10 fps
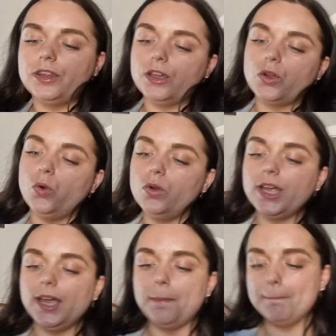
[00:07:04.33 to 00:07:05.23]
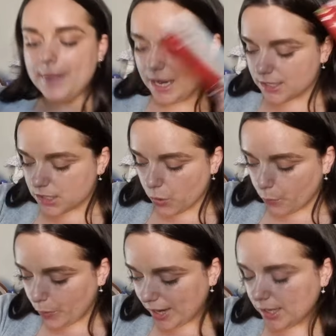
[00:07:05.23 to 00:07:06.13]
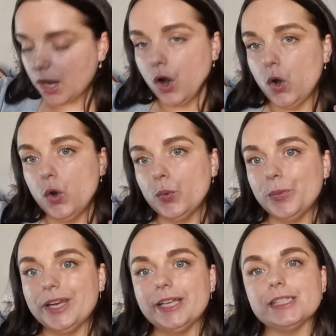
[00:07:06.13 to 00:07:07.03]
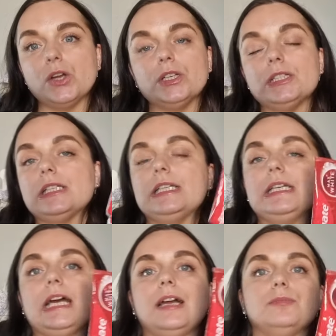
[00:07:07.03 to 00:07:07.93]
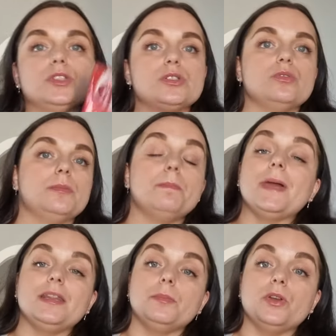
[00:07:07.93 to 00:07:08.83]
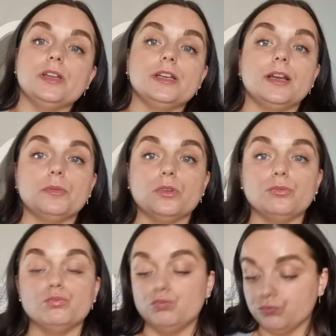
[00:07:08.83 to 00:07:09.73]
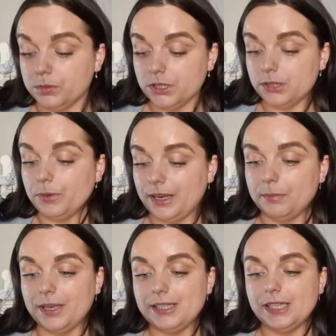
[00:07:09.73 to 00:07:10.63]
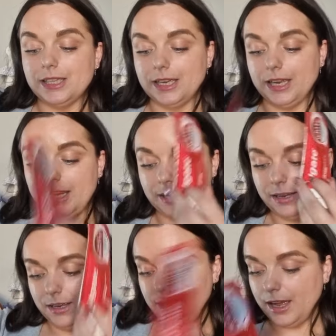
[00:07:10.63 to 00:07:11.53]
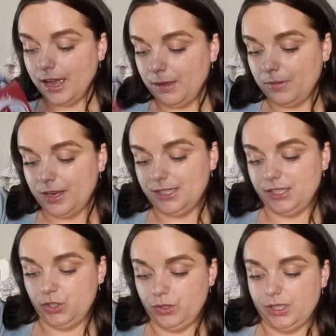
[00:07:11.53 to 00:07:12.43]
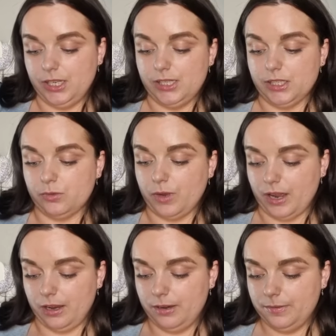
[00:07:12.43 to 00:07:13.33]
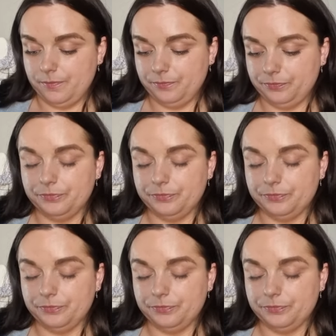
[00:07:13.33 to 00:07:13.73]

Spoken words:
The Colgate Max White Luminous. Honestly, I'm just going to bite the bullet and I'm going to bloody whiten my teeth again. I did use these as well.